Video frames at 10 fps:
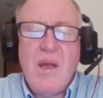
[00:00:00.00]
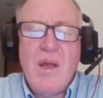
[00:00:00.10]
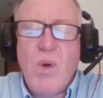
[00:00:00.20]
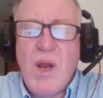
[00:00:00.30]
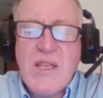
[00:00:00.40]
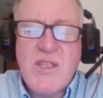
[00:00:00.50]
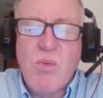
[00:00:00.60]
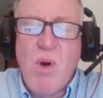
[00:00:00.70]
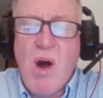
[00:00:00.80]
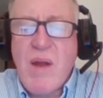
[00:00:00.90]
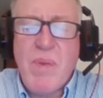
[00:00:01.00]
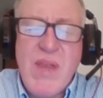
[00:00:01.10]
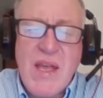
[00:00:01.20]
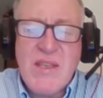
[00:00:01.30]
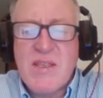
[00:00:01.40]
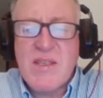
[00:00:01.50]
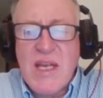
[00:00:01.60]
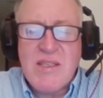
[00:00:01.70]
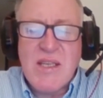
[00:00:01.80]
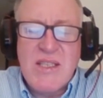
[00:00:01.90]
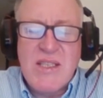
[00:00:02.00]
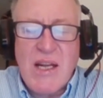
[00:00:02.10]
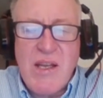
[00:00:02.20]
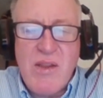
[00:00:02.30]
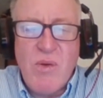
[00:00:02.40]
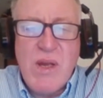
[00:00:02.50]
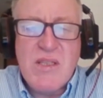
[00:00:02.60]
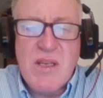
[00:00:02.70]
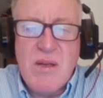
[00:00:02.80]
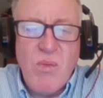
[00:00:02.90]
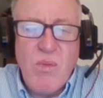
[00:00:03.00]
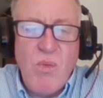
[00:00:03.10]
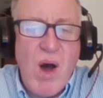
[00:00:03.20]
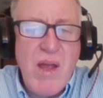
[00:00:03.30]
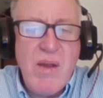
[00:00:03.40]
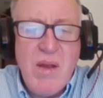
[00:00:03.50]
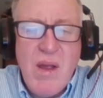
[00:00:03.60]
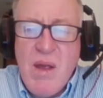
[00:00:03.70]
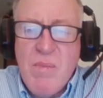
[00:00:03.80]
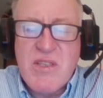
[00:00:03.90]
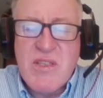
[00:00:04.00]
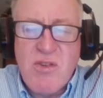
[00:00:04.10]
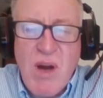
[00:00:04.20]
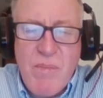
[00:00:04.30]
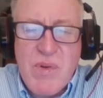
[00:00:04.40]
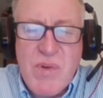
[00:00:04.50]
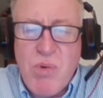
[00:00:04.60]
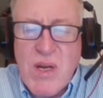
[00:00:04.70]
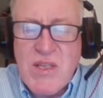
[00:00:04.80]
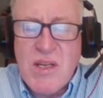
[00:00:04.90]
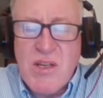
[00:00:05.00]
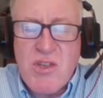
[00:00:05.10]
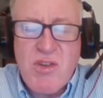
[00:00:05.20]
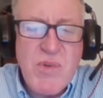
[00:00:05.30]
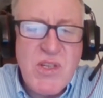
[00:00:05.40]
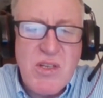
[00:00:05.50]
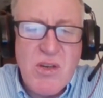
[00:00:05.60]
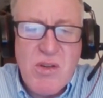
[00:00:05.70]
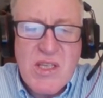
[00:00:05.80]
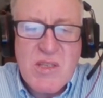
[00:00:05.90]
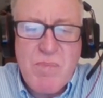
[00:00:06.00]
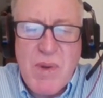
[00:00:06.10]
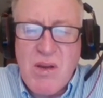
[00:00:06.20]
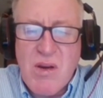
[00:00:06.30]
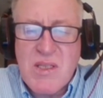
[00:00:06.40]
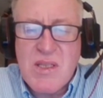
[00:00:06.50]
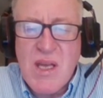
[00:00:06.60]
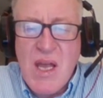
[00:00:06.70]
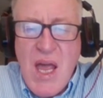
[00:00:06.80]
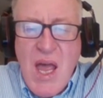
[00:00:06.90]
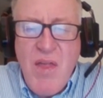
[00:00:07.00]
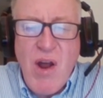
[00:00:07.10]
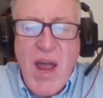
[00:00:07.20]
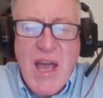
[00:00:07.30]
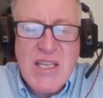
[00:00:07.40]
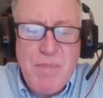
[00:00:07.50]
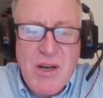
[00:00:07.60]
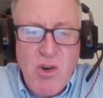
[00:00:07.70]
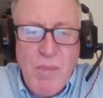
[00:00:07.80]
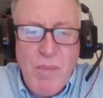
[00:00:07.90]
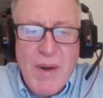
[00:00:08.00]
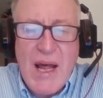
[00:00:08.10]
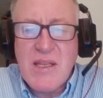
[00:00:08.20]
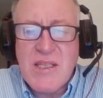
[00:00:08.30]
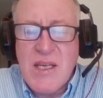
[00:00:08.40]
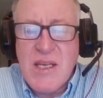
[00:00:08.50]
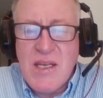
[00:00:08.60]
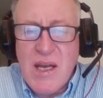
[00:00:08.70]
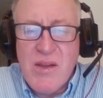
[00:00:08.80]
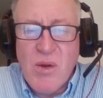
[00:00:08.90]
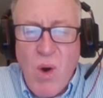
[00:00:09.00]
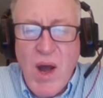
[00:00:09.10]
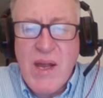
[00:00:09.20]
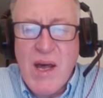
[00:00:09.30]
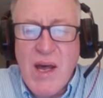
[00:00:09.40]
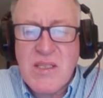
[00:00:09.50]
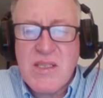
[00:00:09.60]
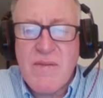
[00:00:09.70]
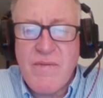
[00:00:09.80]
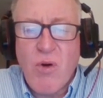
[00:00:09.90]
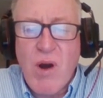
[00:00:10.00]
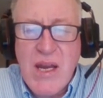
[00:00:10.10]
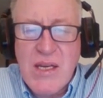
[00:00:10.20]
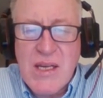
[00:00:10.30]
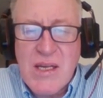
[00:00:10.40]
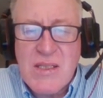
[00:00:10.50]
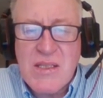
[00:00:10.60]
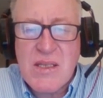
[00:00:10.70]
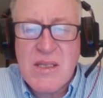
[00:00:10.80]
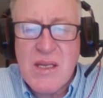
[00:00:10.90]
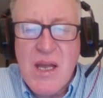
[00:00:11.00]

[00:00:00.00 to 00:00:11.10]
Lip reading: Well, that's right, but that's exactly the reason why President Trump should do this, because there has been criminality in the White House for 8 years.